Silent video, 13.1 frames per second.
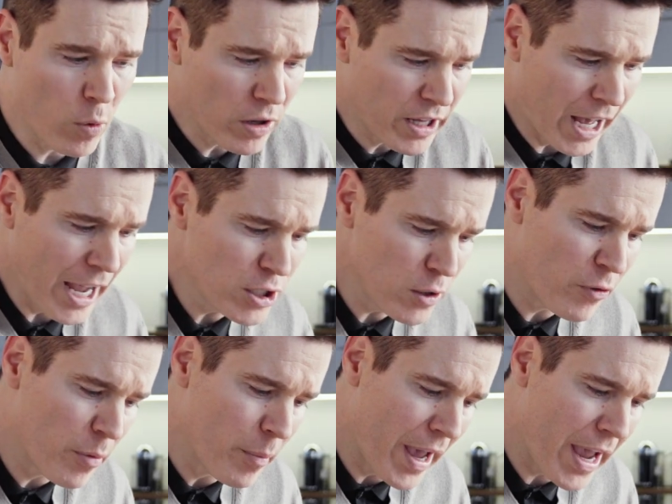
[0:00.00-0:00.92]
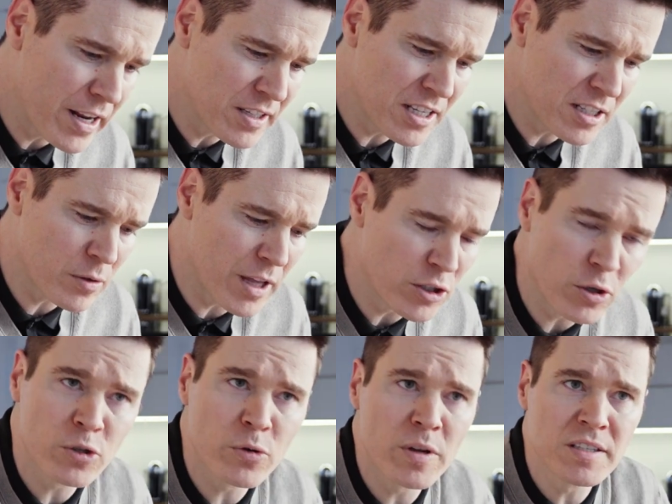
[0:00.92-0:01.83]
we'll guide you from A to Z so
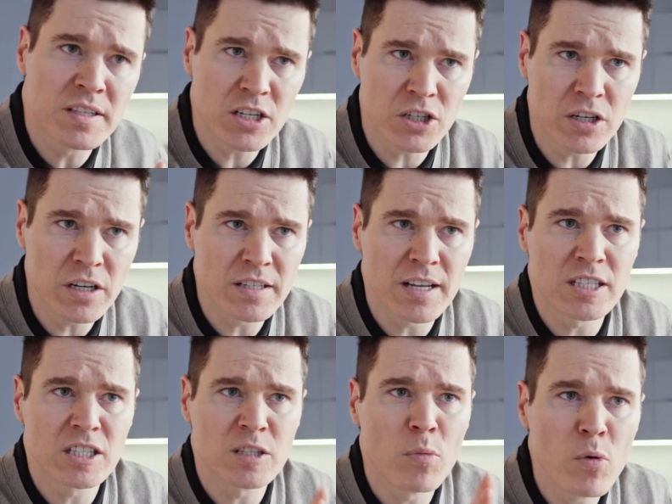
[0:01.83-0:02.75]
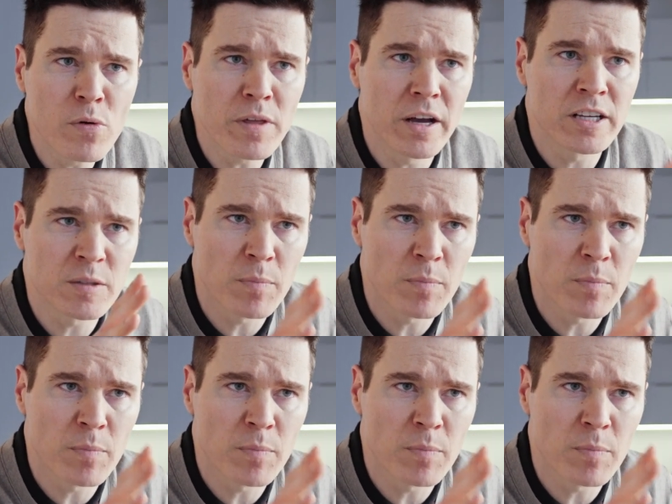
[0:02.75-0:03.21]
that your transition is as smooth as